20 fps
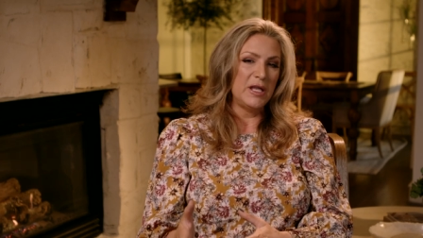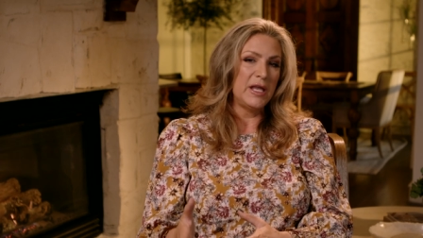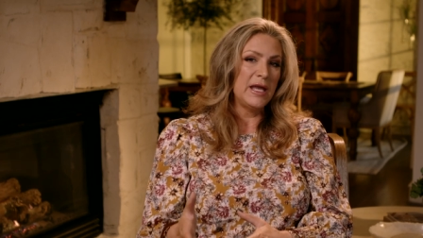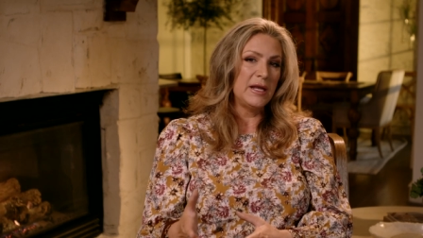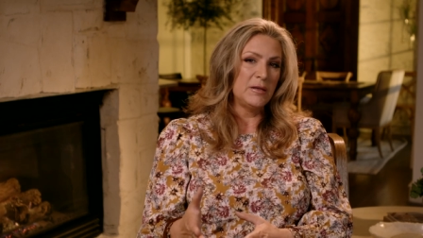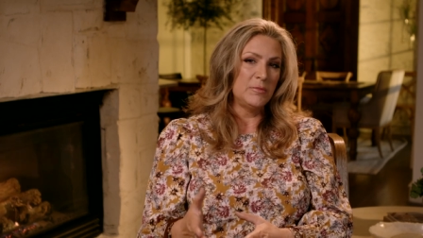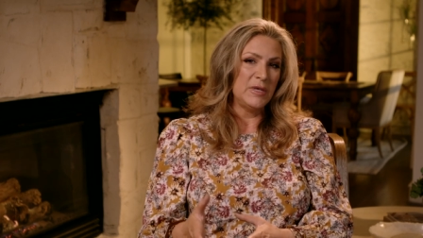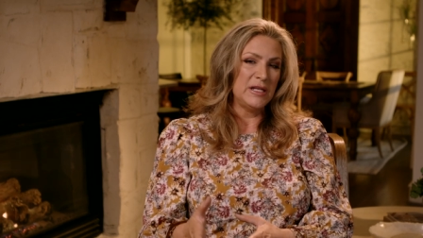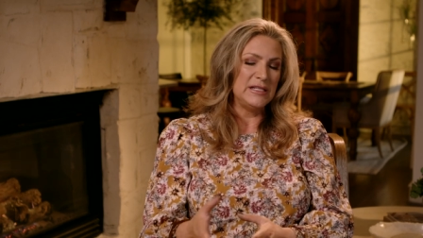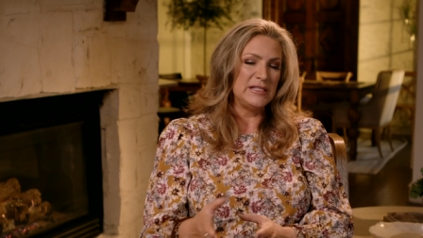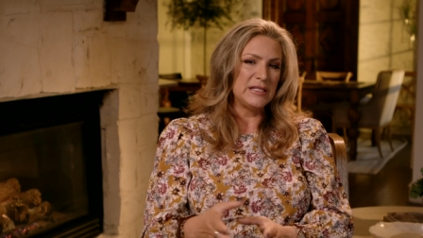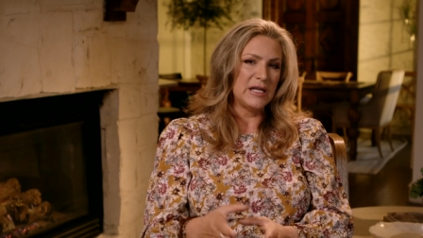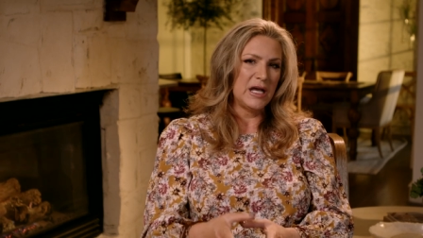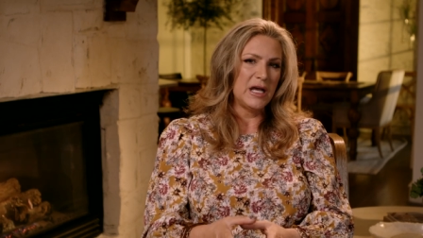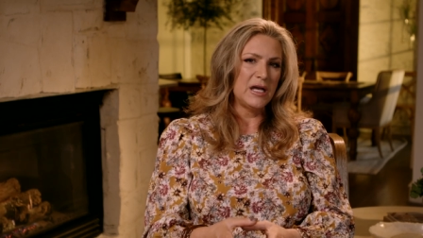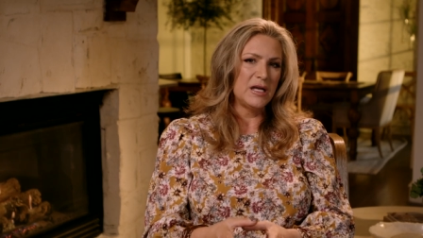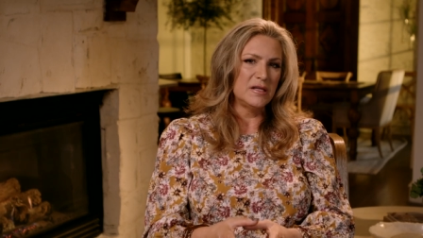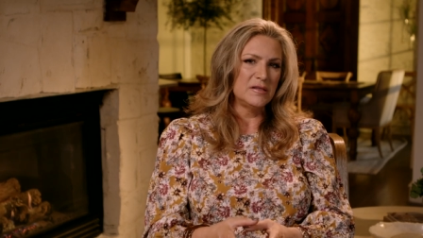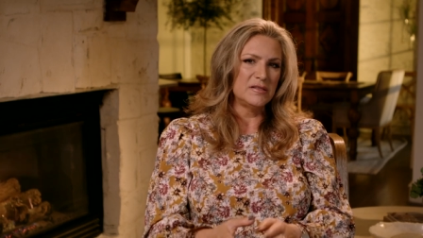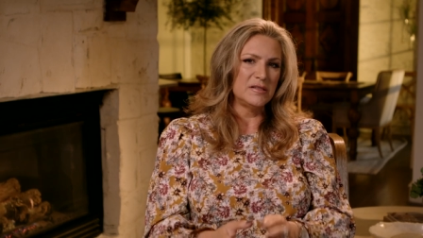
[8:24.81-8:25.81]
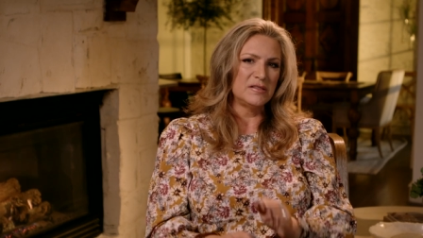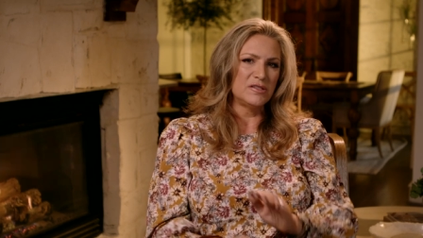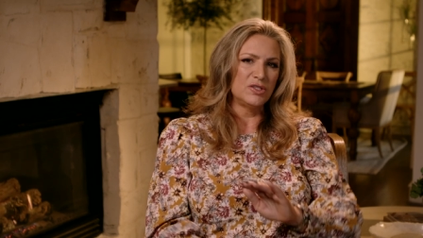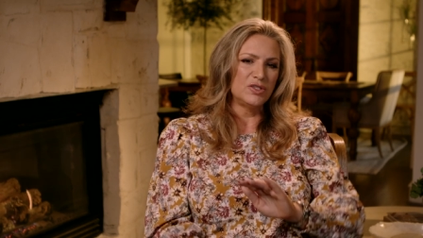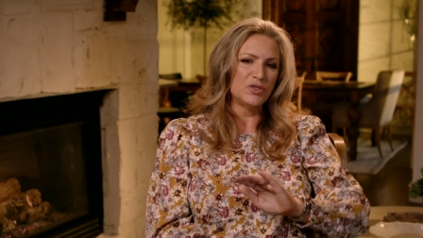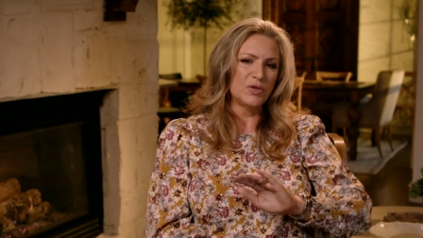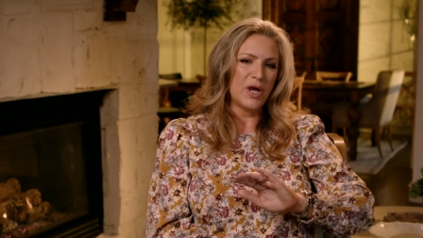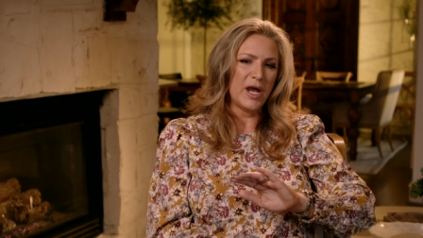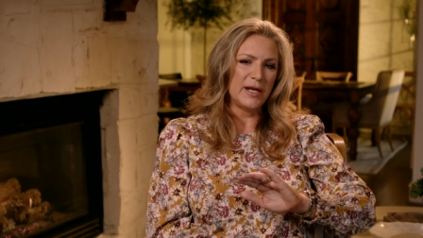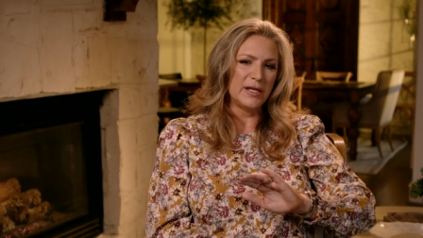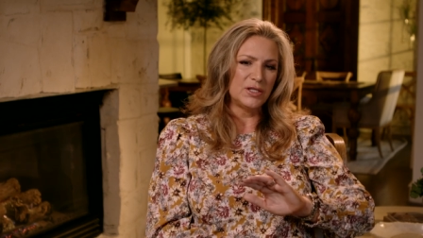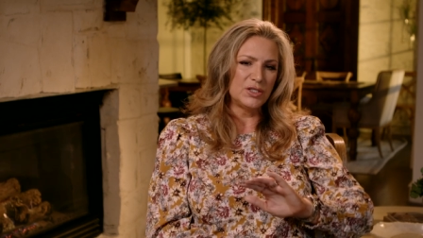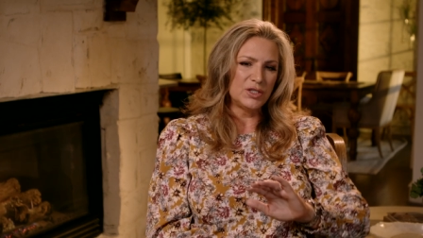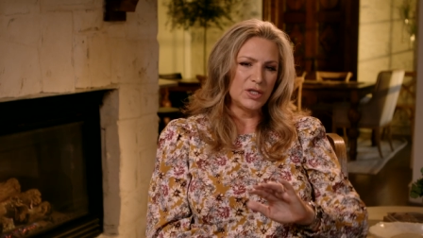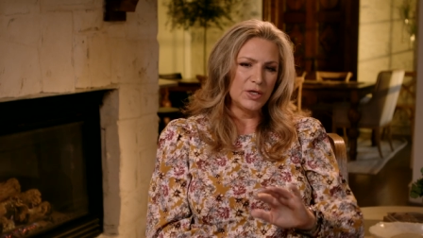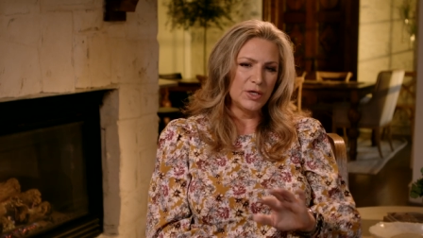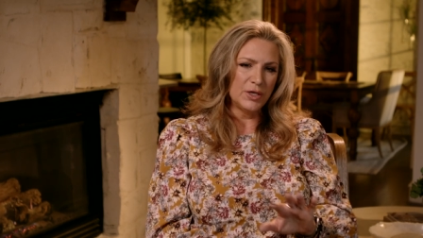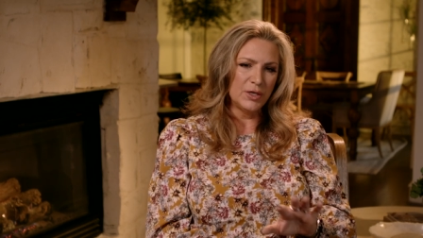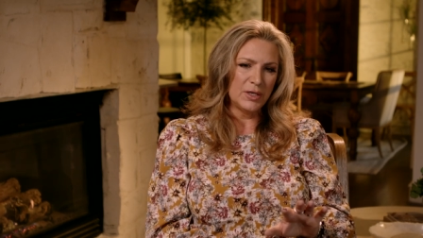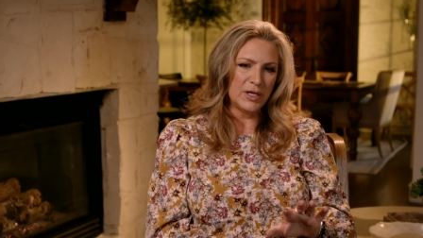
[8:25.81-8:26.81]
enemy does is to try to
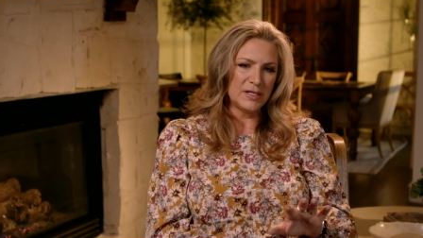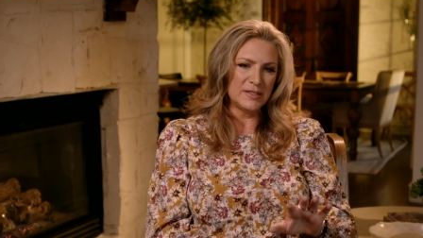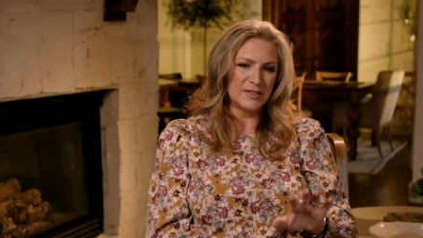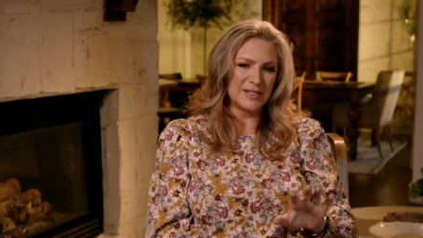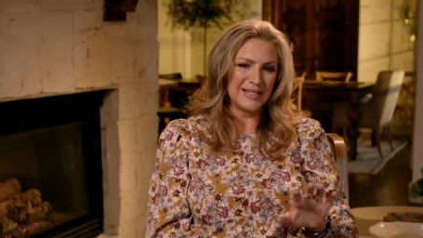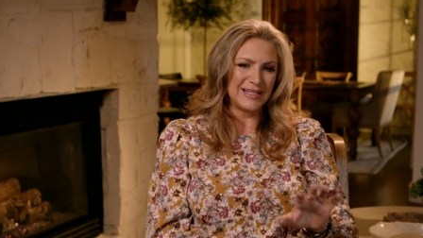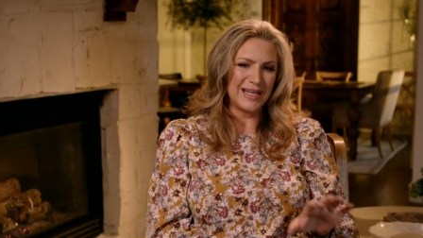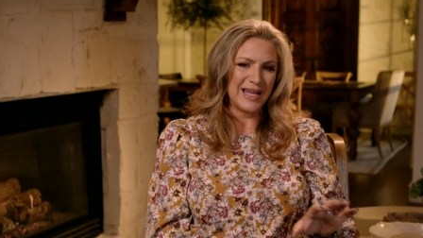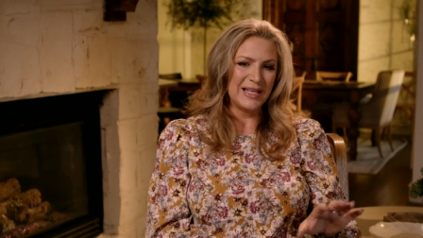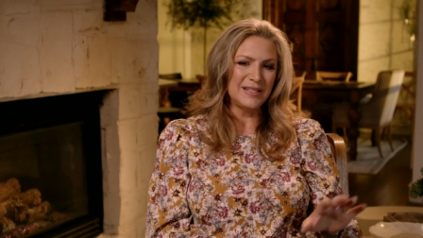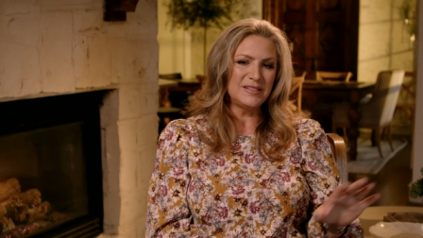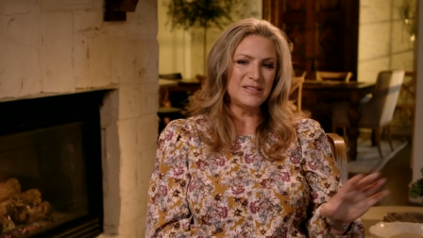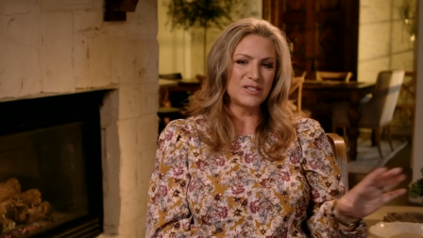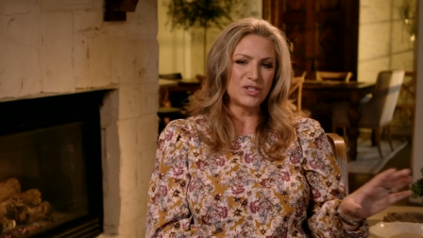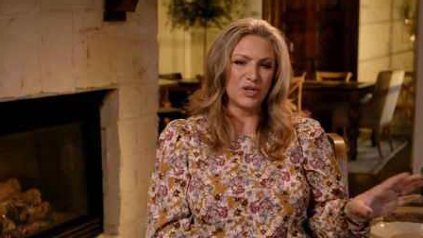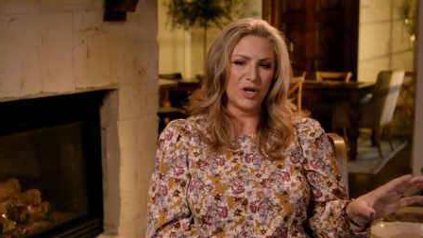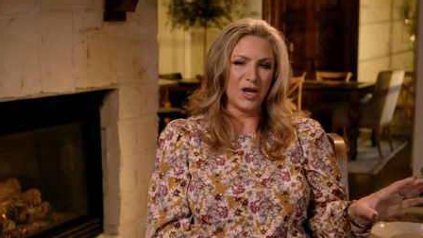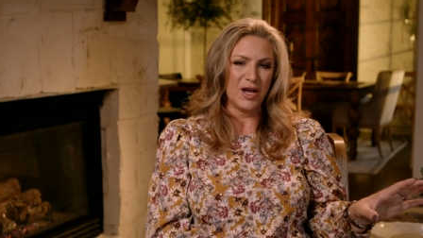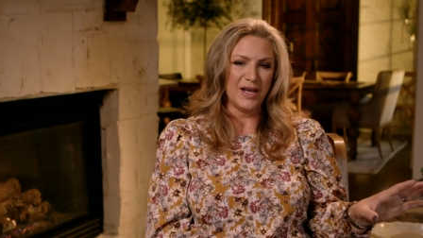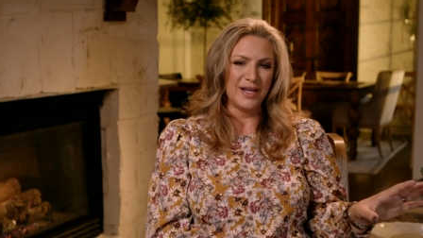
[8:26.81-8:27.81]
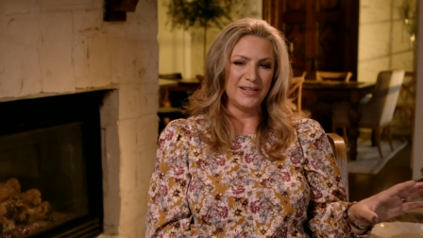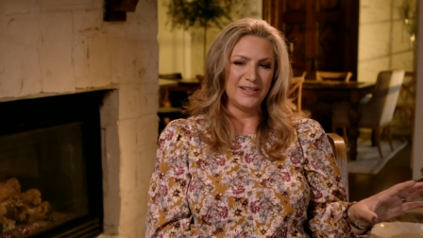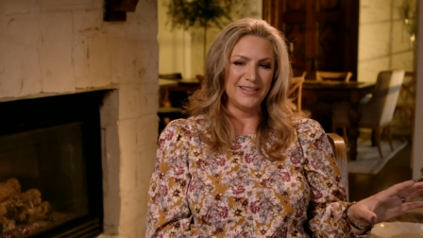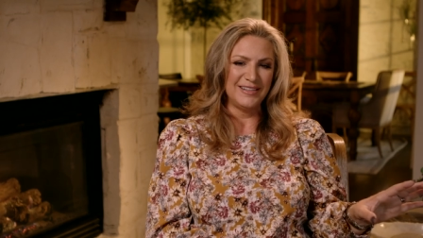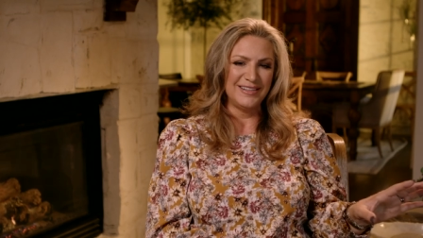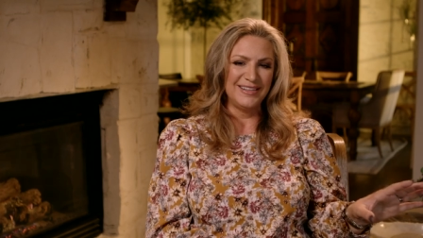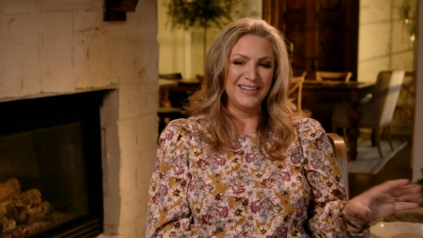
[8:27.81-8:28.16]
turn us against God